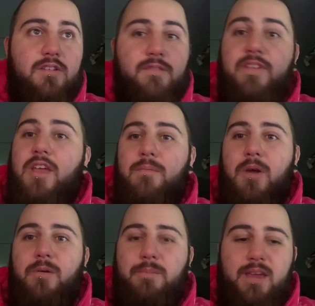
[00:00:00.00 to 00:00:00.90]
video
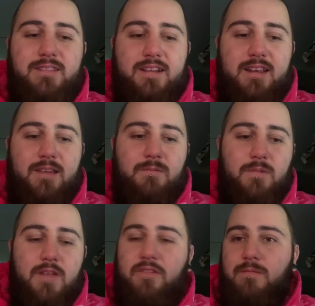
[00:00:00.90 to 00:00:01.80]
mode, basically,
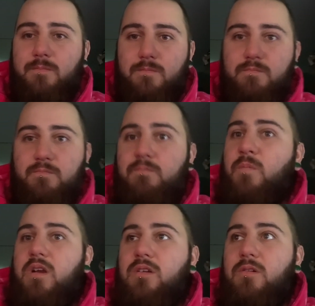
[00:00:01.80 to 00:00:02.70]
whatever you
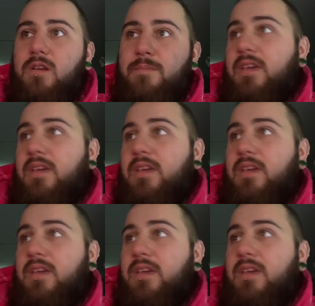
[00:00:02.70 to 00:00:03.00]
want to call it.